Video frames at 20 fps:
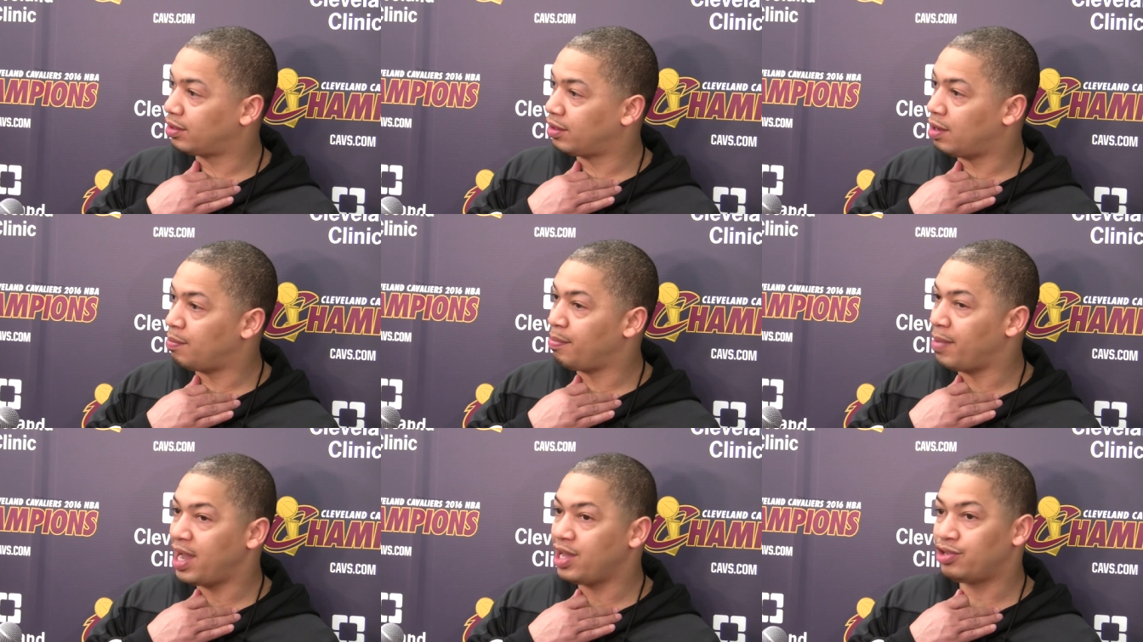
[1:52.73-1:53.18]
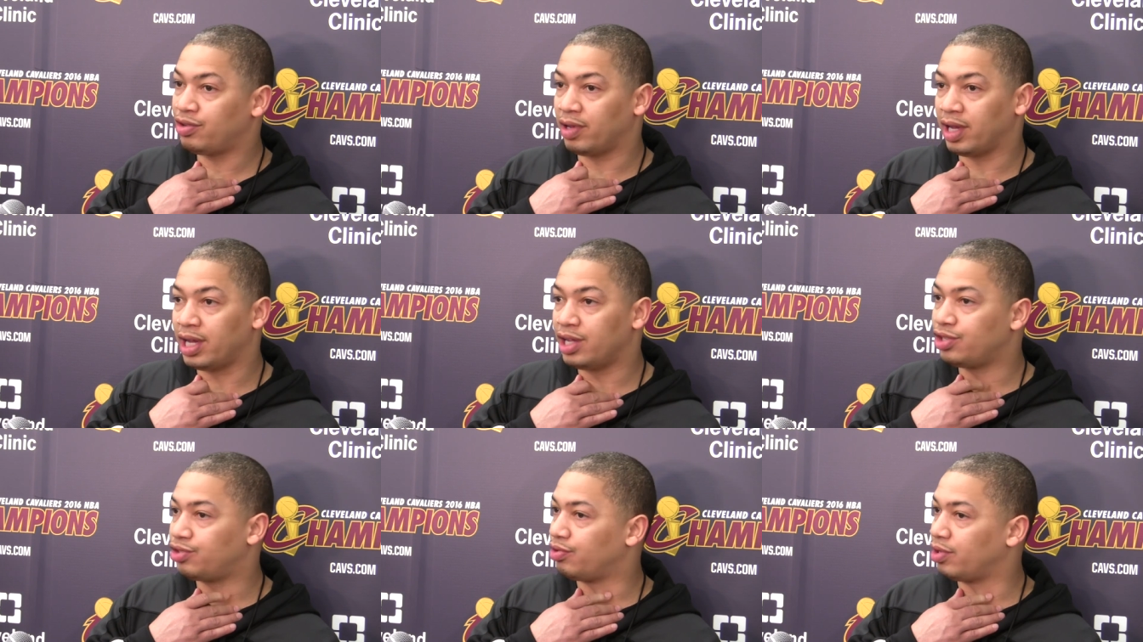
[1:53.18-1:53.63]
a major
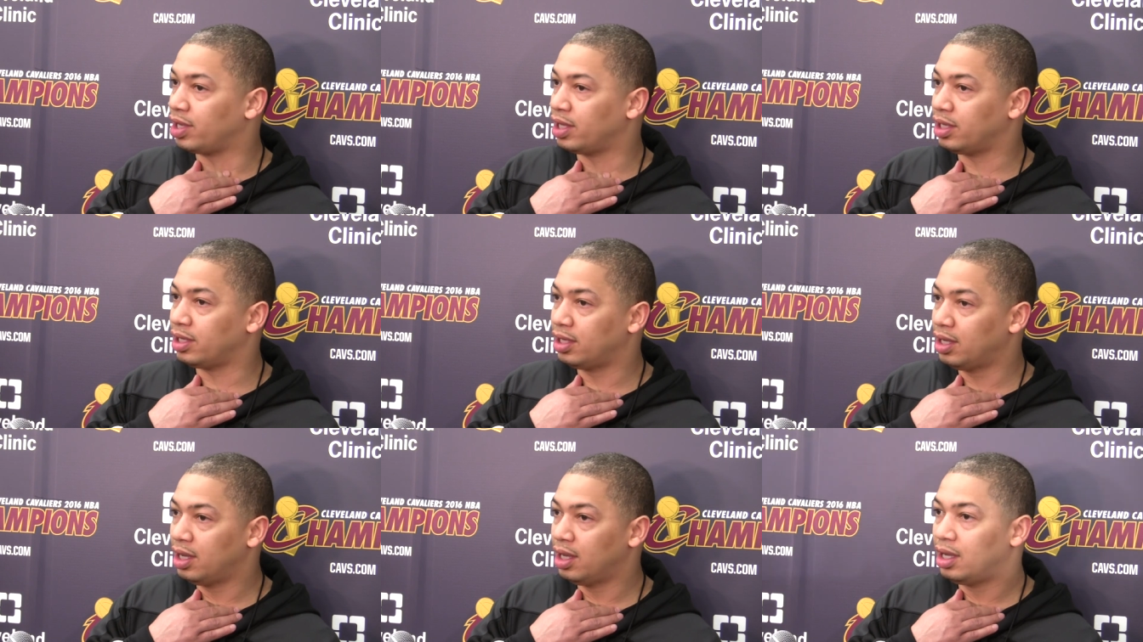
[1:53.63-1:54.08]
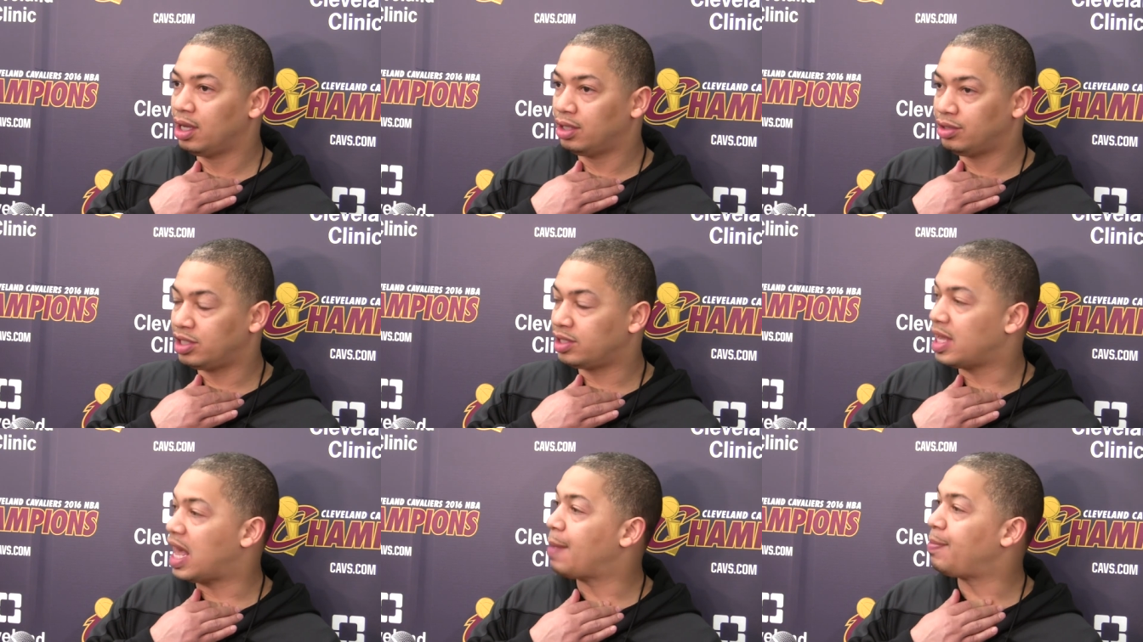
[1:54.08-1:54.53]
injury, and
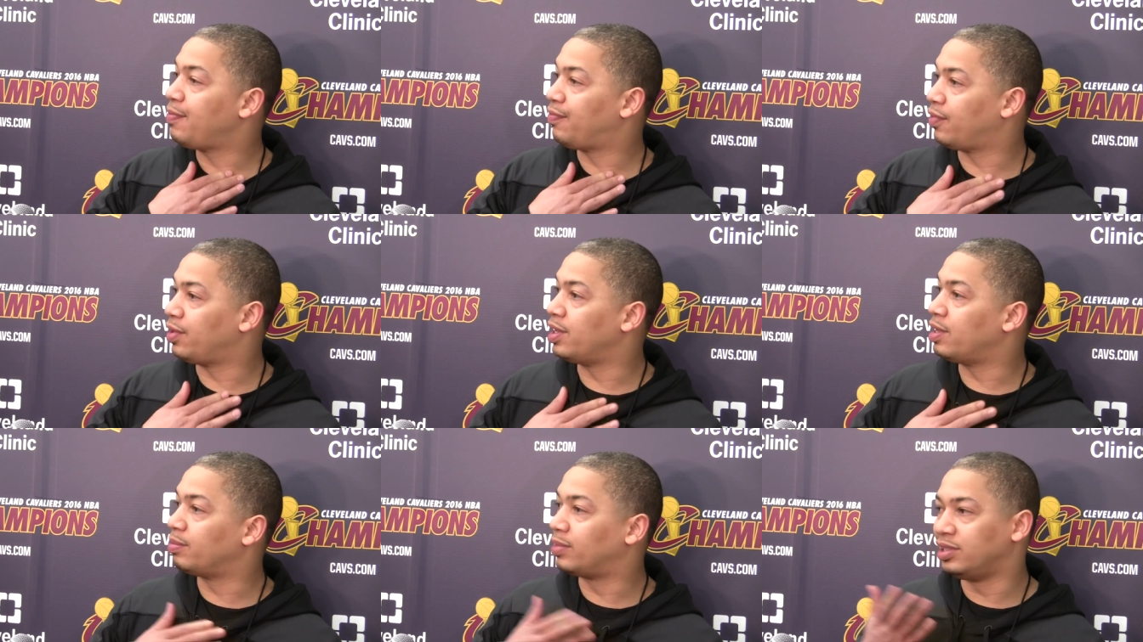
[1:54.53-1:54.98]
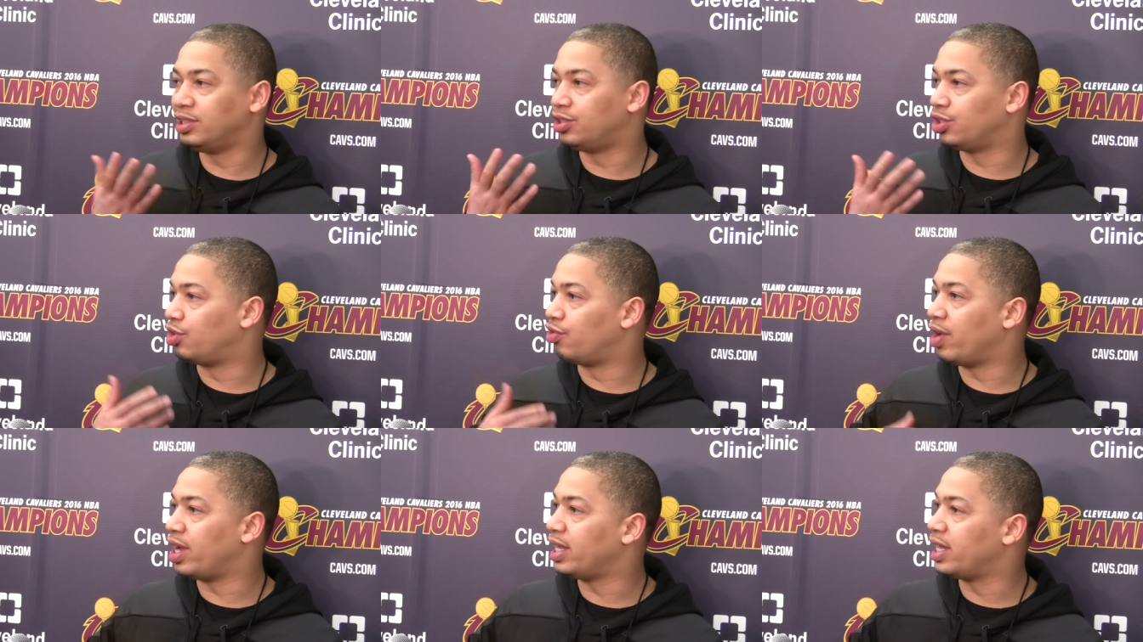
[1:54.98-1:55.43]
just happy for him because
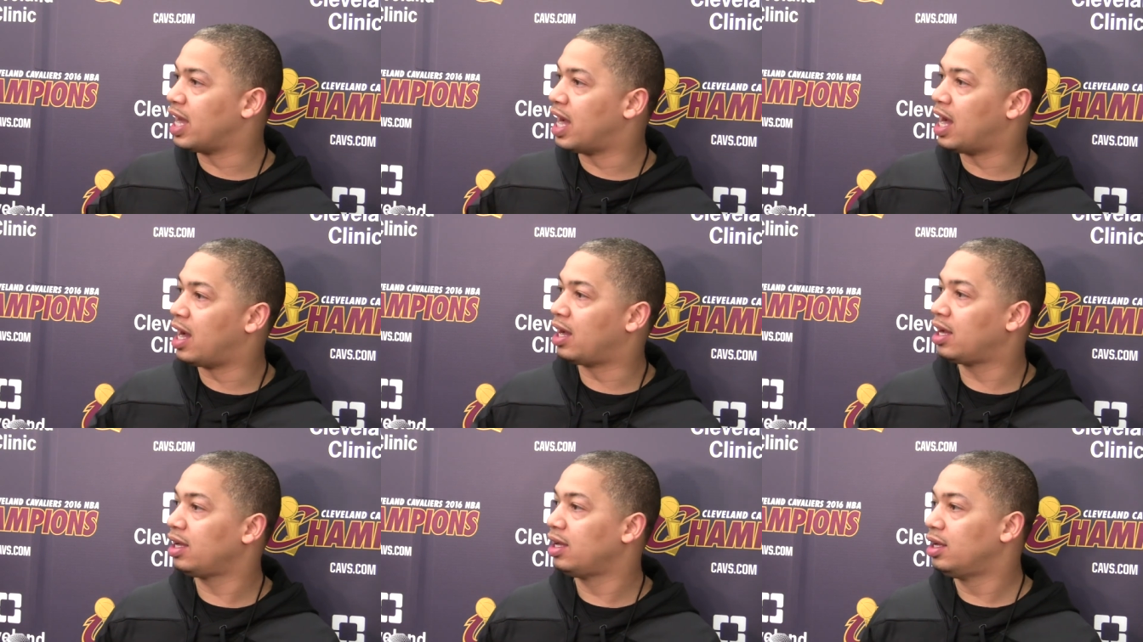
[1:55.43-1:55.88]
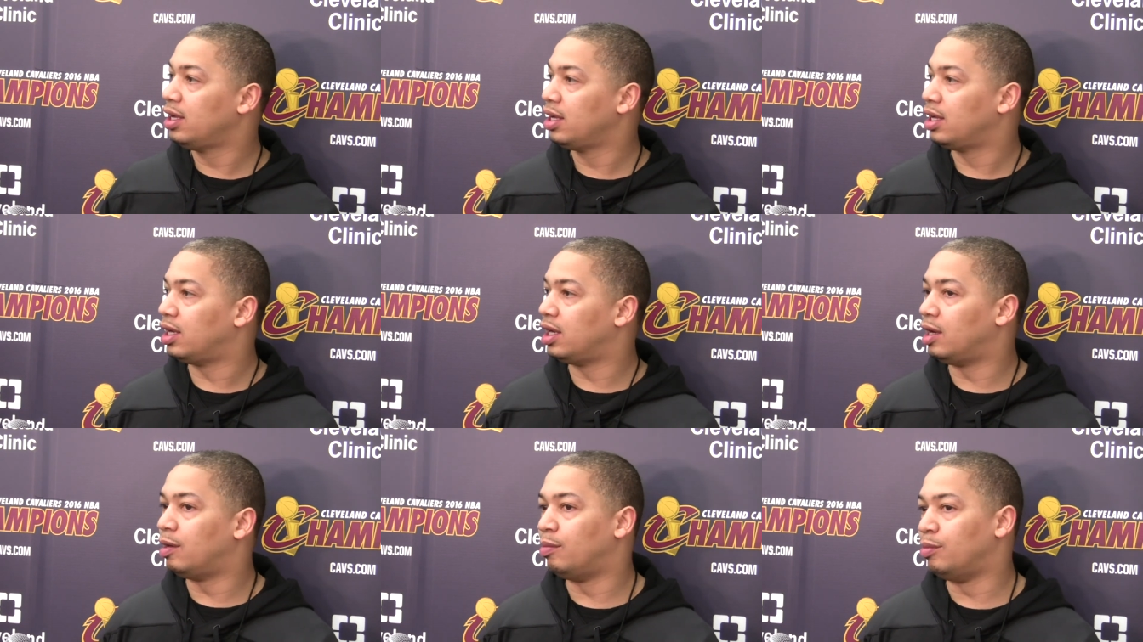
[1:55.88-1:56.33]
he's a great guy.
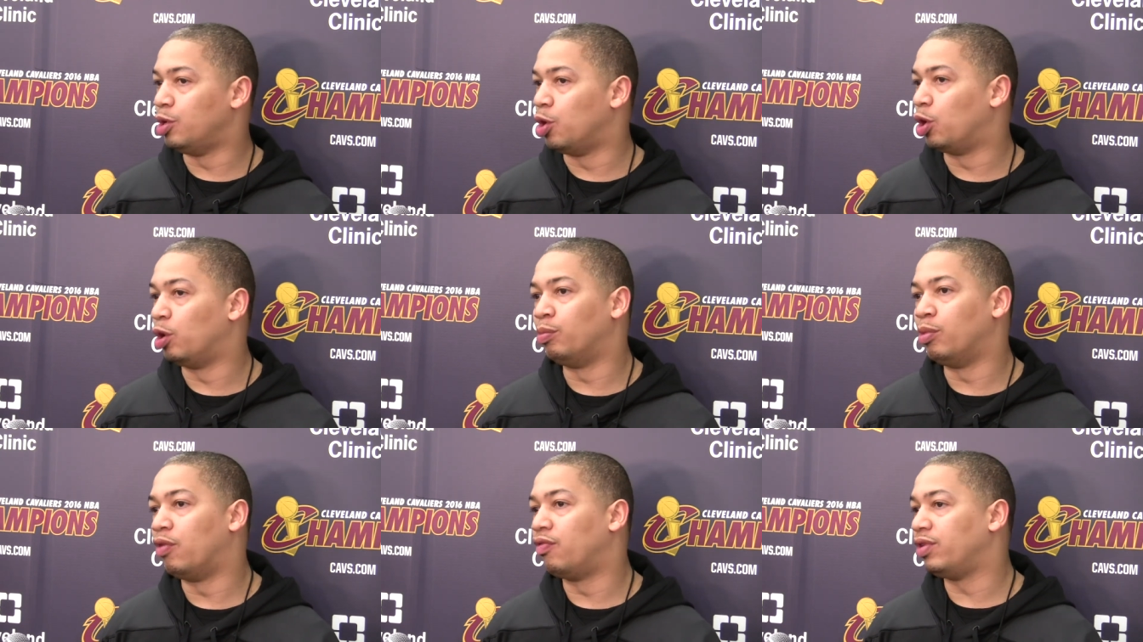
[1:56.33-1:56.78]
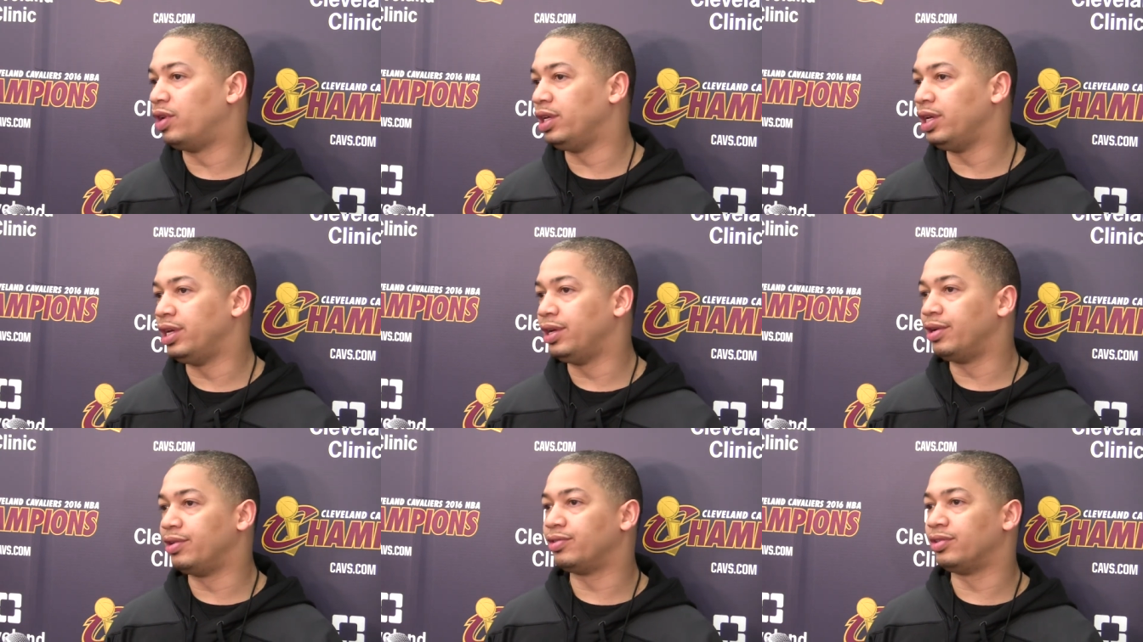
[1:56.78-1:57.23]
Um, known him over the
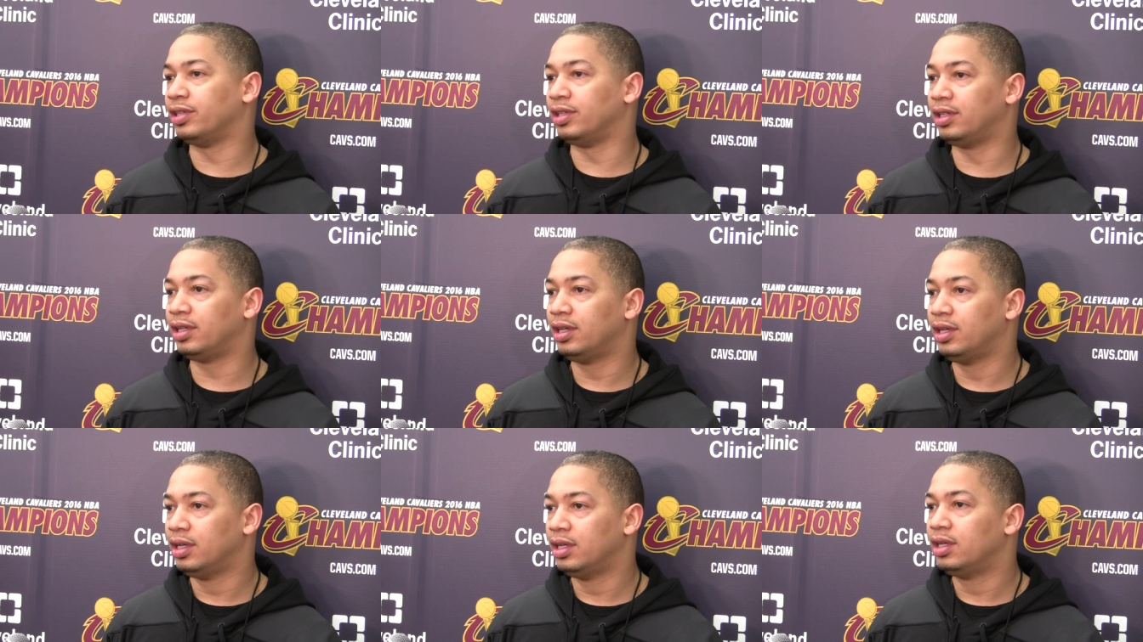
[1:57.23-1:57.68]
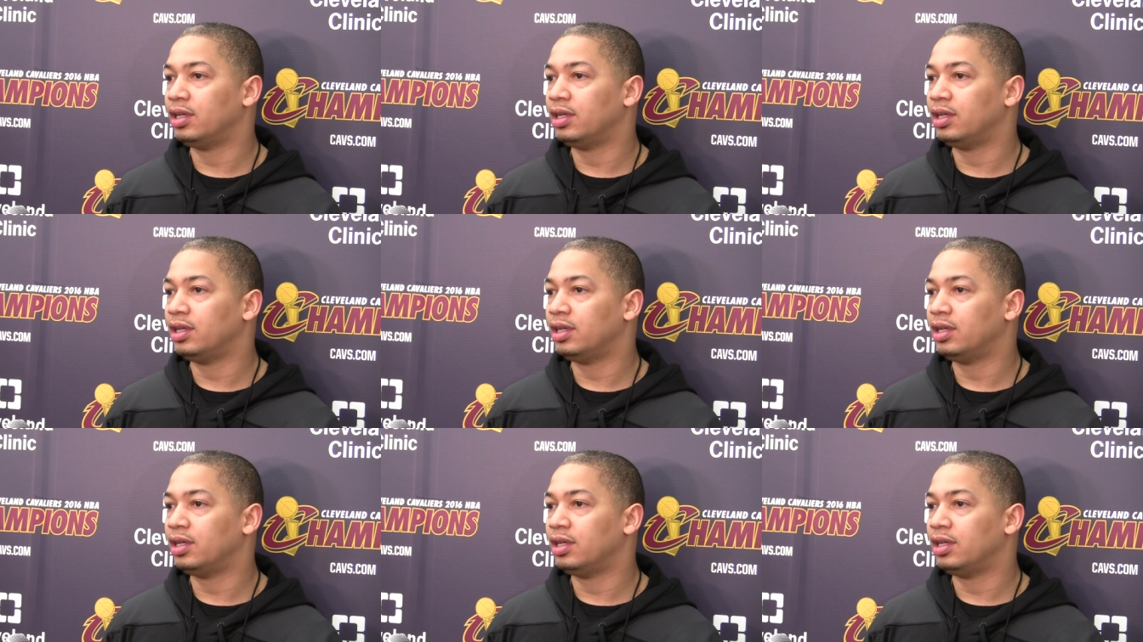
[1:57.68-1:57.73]
years, and